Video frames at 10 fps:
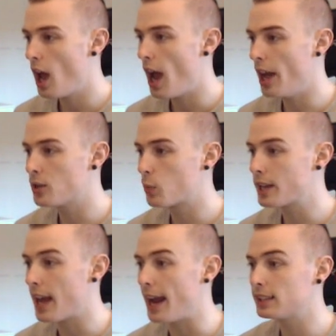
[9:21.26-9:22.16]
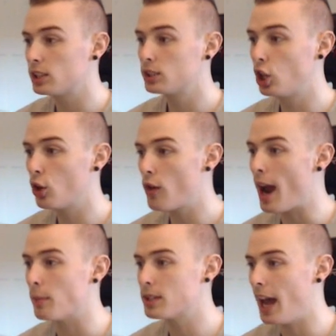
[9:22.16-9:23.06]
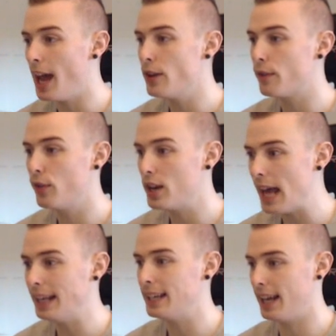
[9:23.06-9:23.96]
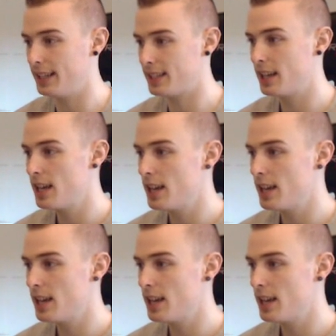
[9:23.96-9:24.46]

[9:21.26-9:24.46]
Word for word: And we get Taarabt and Fernandez.